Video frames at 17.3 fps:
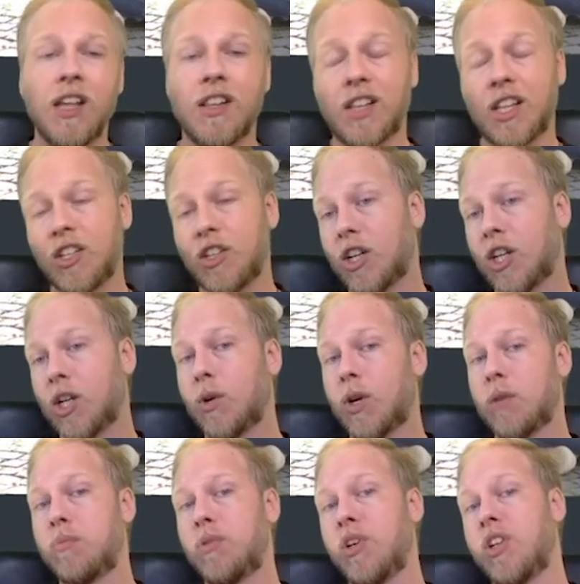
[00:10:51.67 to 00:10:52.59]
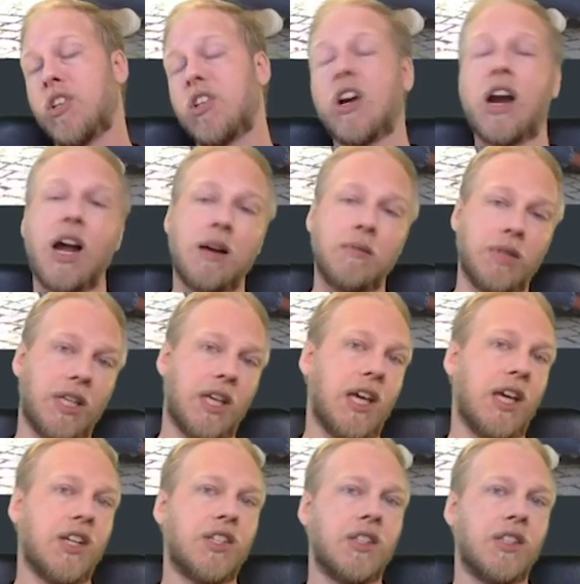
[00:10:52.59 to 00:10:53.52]
Then you're going to want to put in your
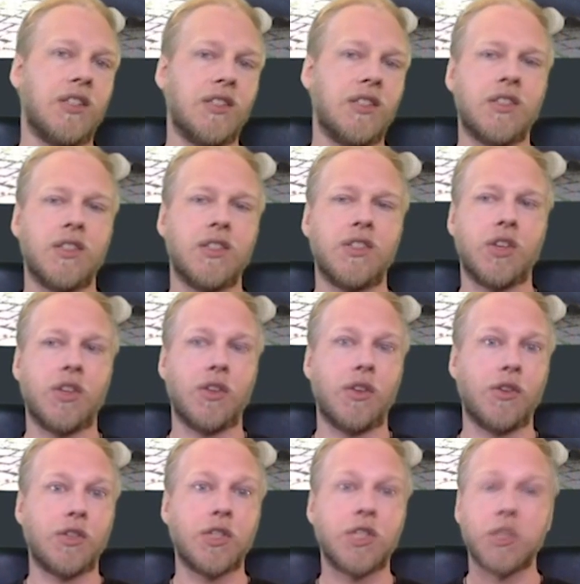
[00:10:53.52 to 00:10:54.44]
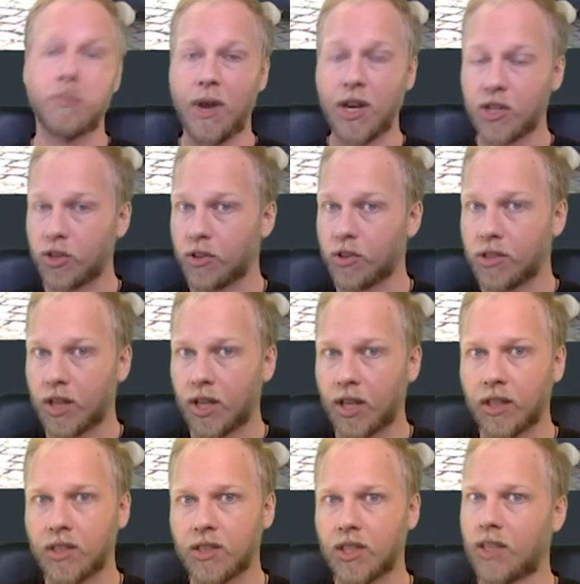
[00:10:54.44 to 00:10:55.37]
obligations, so those special
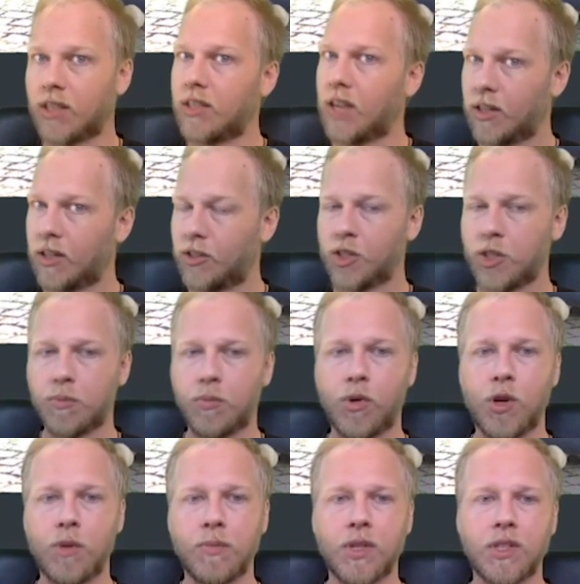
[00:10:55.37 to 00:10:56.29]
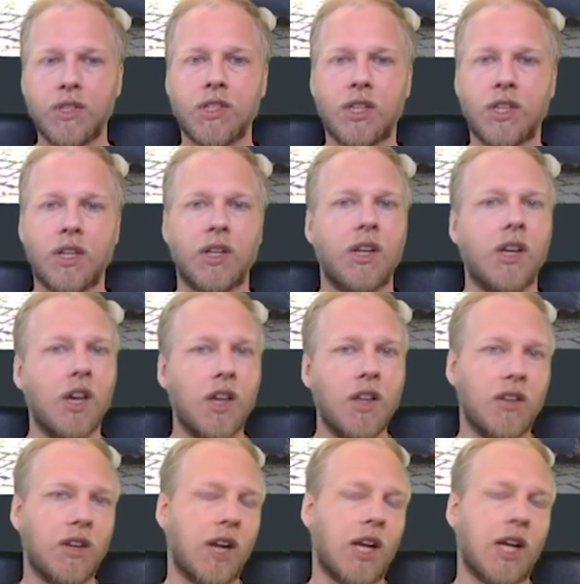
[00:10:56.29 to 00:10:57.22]
things like doctor's appointments that
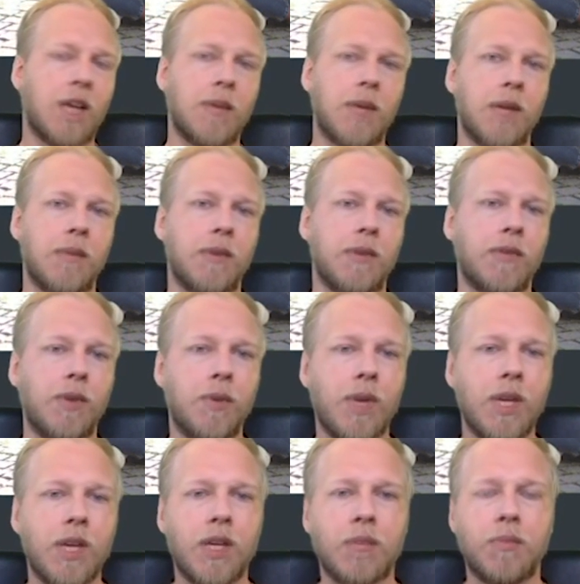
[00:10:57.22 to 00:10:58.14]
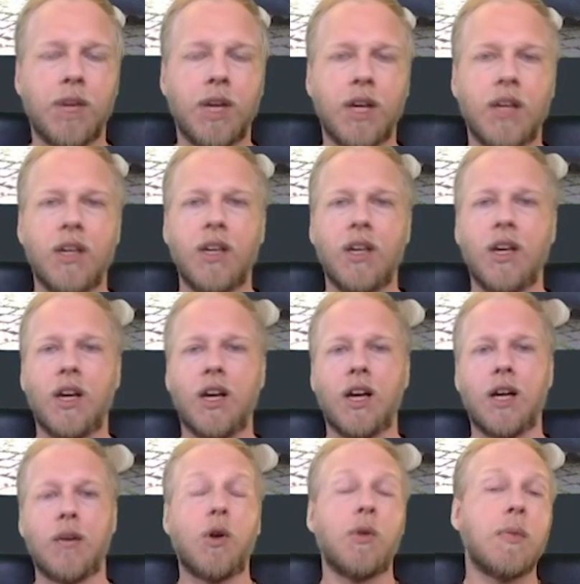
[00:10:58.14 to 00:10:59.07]
they're not coming up every week, but
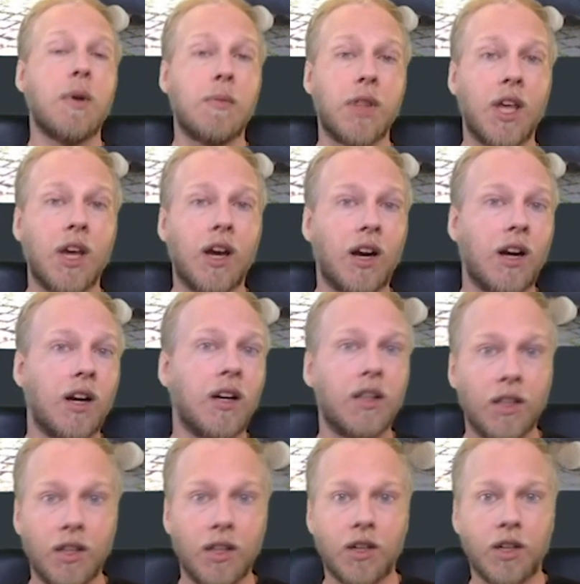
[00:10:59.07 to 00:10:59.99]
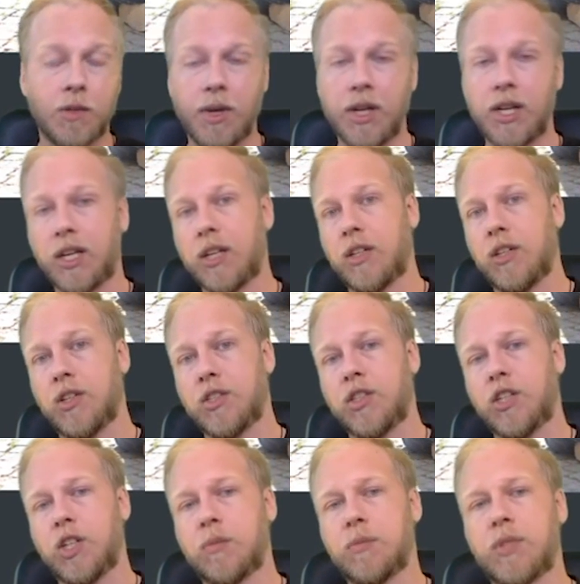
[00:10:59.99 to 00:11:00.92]
or maybe they are, you know, depending on your
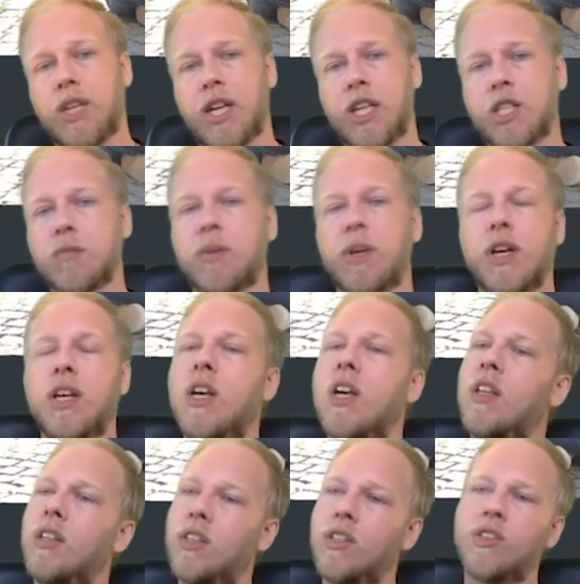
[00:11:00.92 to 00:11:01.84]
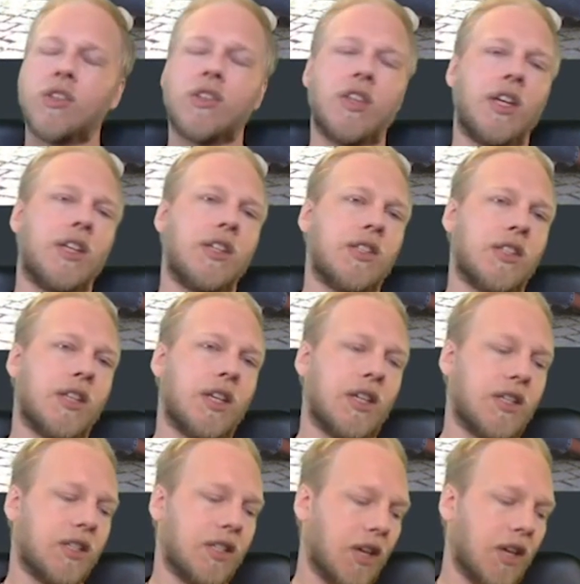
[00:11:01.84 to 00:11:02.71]
circumstance, but these are things that